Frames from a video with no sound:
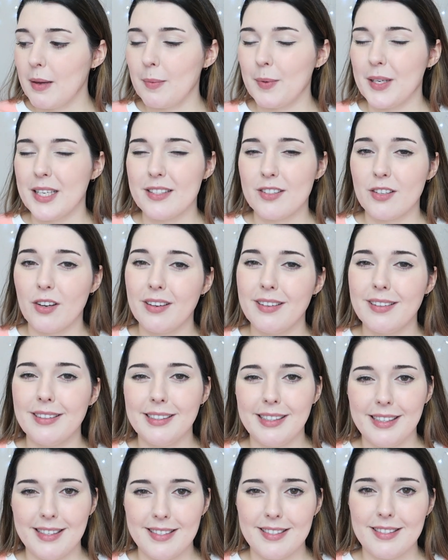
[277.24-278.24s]
but it's got
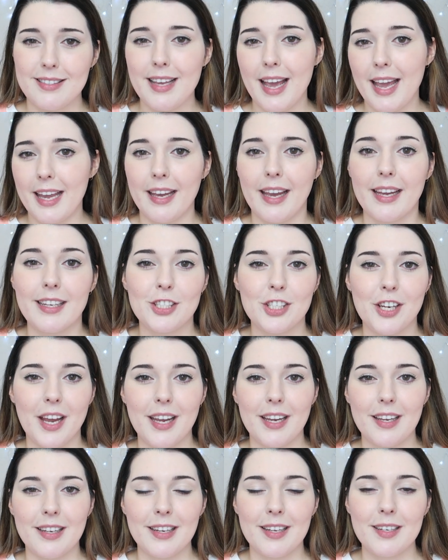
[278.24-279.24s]
less AHA
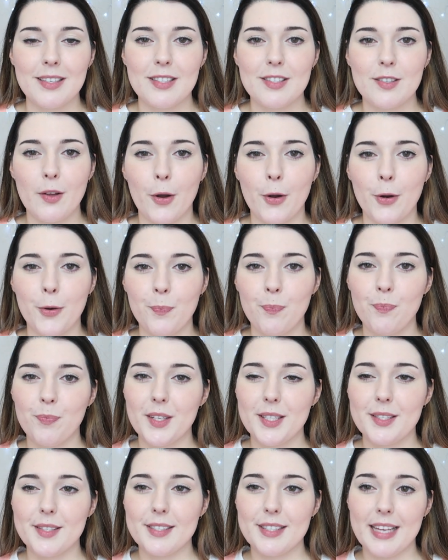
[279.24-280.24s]
in it. So
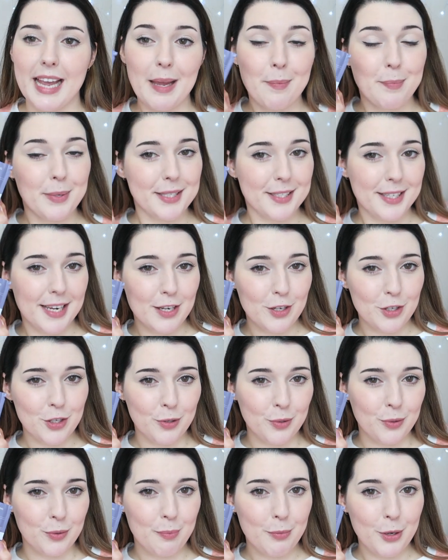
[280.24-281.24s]
this is a
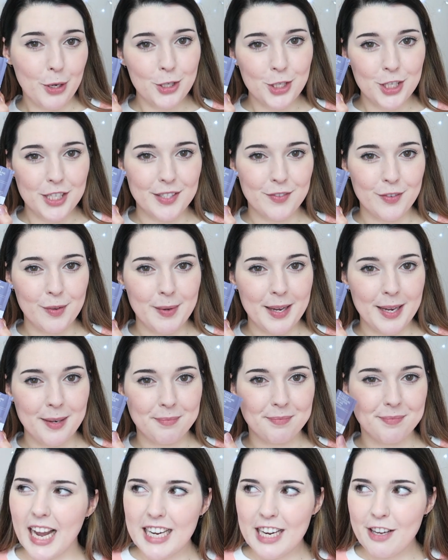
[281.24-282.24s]
potential purchase for
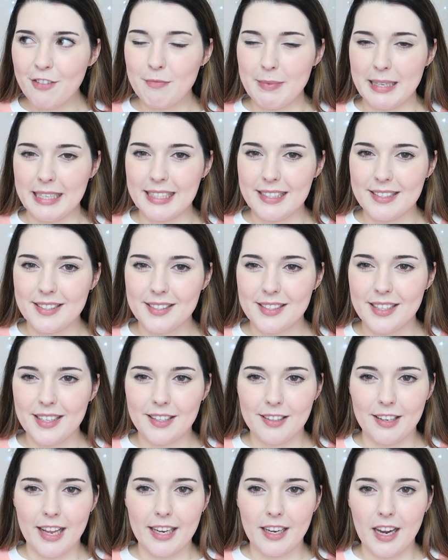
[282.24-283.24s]
me. I love minis.
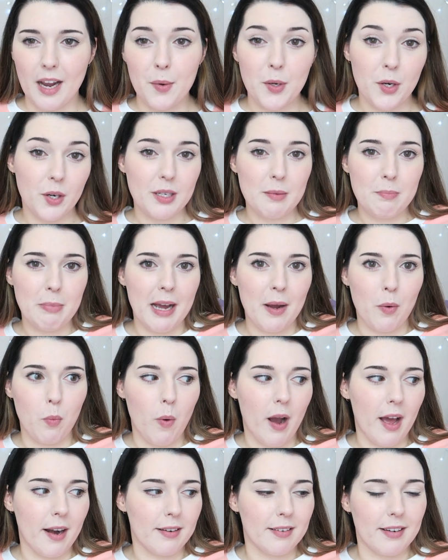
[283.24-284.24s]
Like, I would only buy
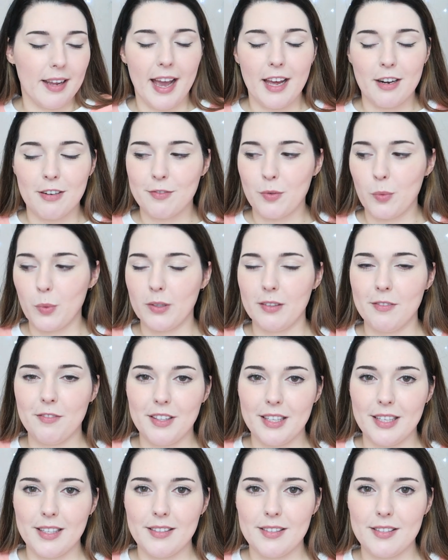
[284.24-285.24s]
one out of all of
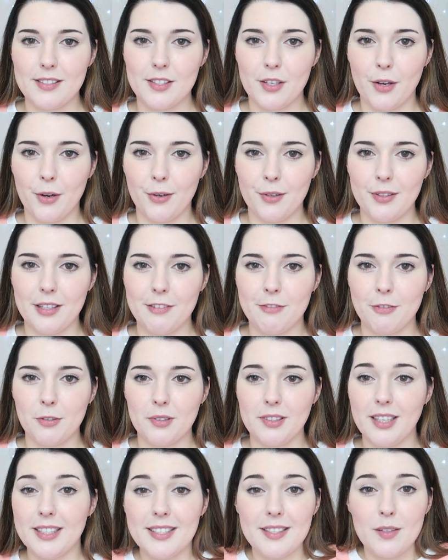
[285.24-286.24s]
these, so
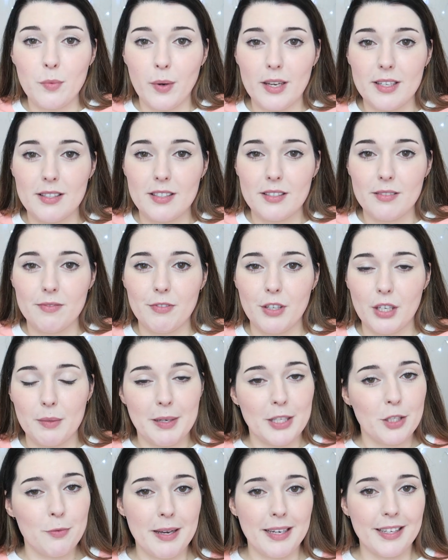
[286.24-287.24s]
therefore I didn't waste very
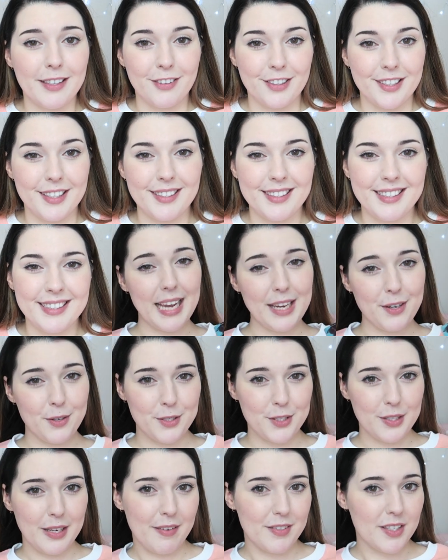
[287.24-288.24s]
much money on it. I
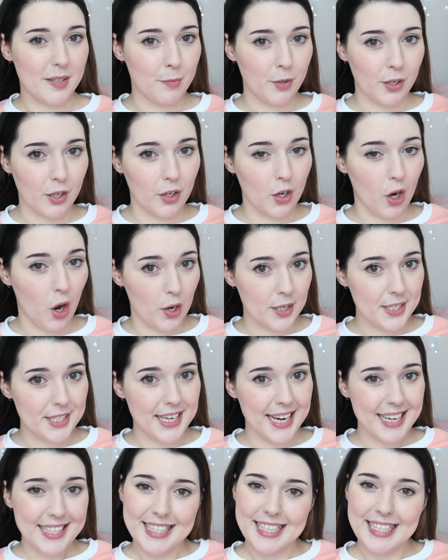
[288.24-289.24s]
also have some
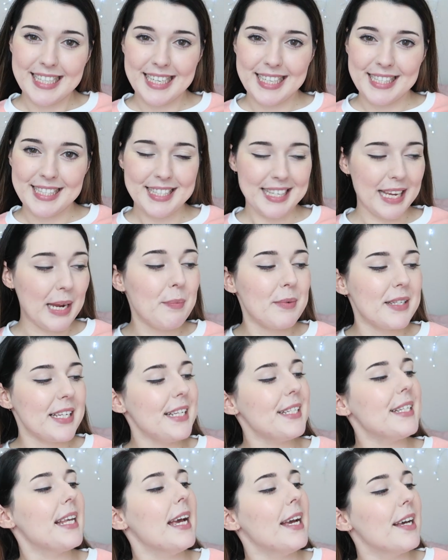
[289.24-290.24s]
contact lens
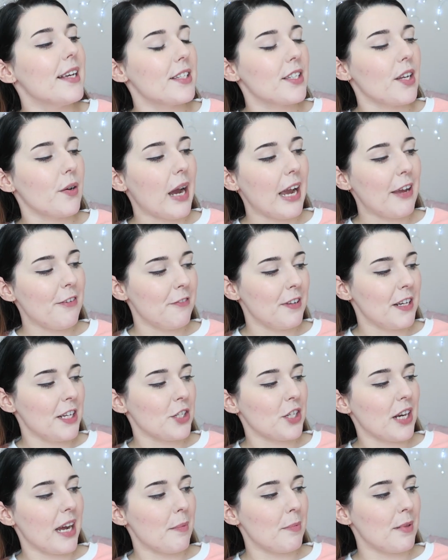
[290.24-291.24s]
empties. So I
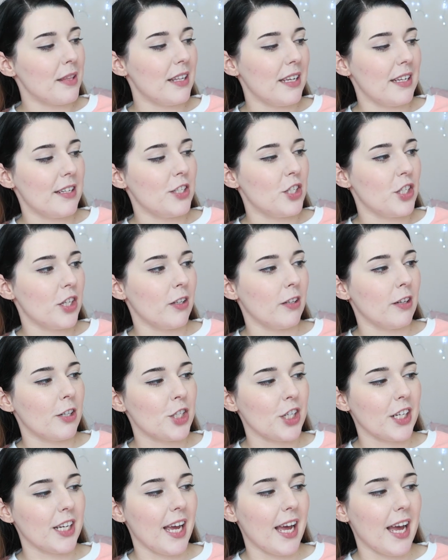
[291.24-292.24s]
finished up the
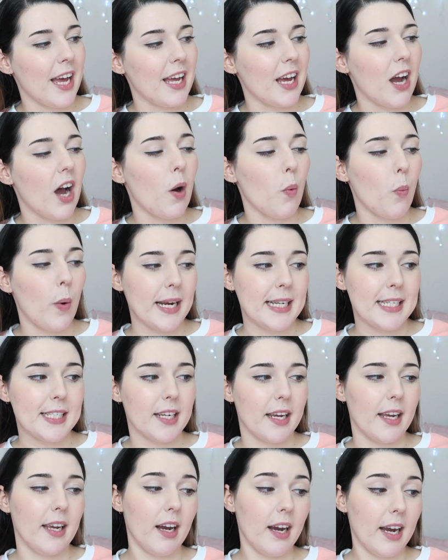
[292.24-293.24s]
Geologica One
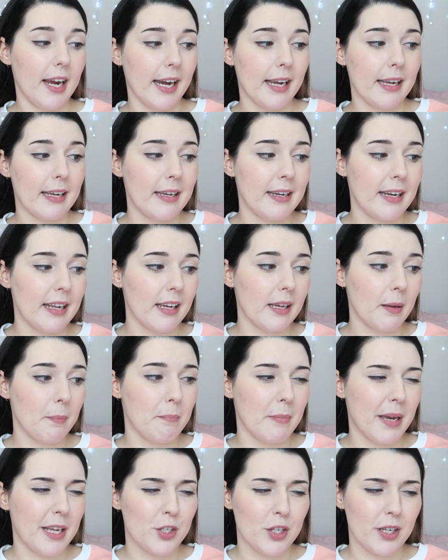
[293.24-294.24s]
Day Eyenique
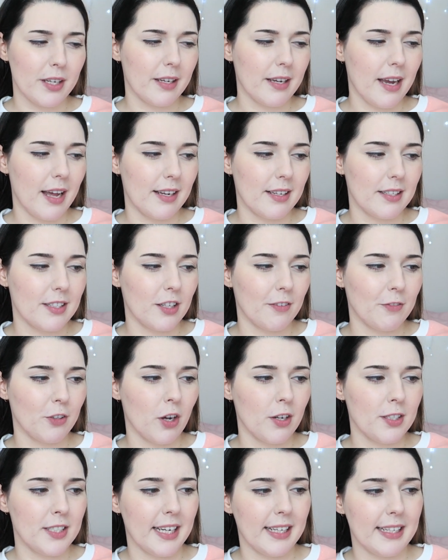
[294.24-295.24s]
Magic Colour Soft
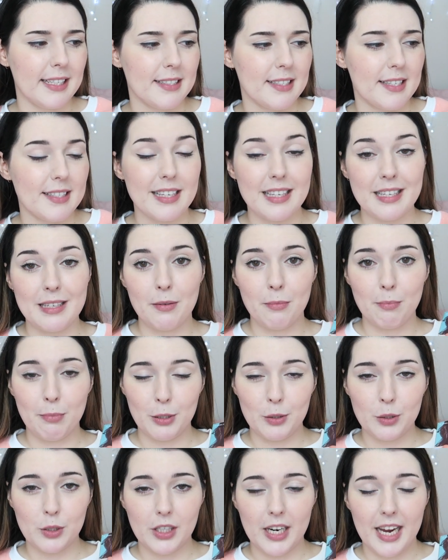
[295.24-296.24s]
Contact Lenses in
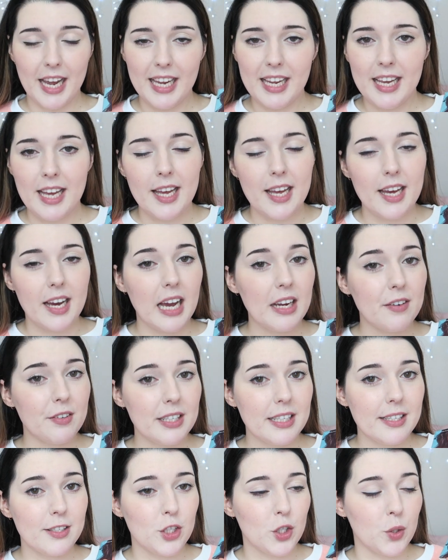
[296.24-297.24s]
blue-grey. I
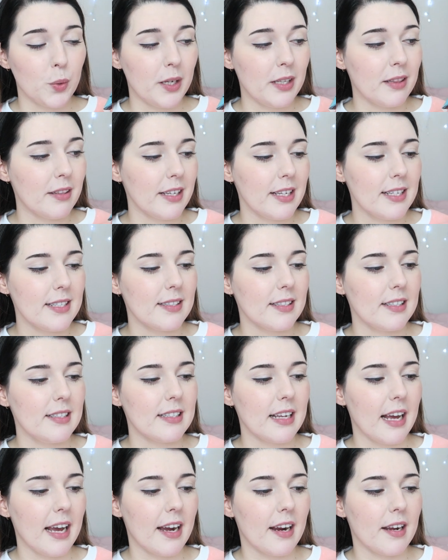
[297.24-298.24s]
really enjoyed these.
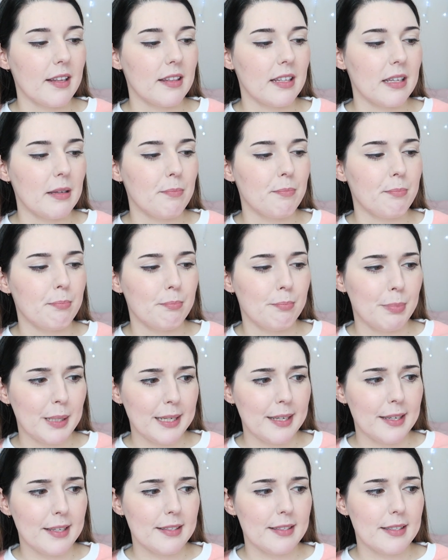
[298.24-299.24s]
These are the
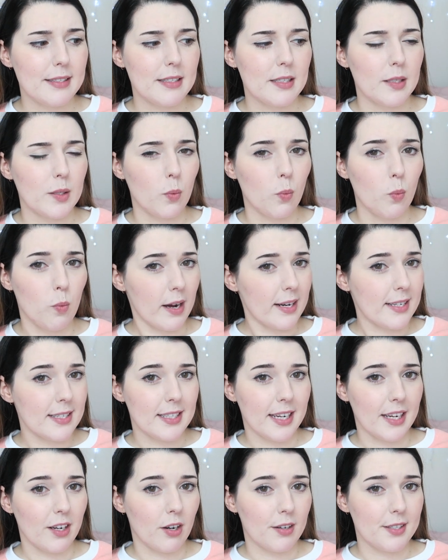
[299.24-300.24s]
biggest
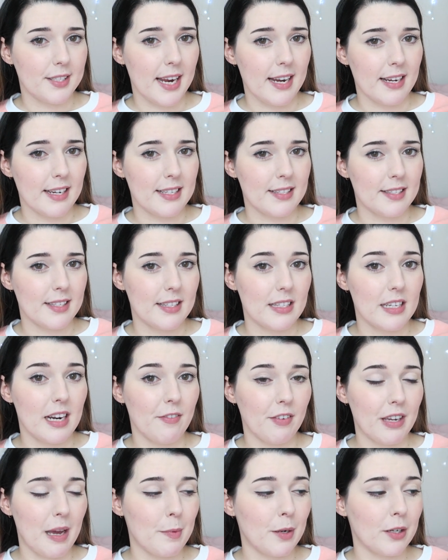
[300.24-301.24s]
one-day contact lenses that
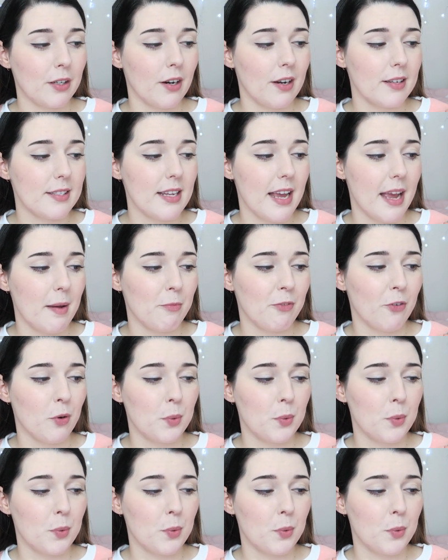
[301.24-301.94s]
I've come across at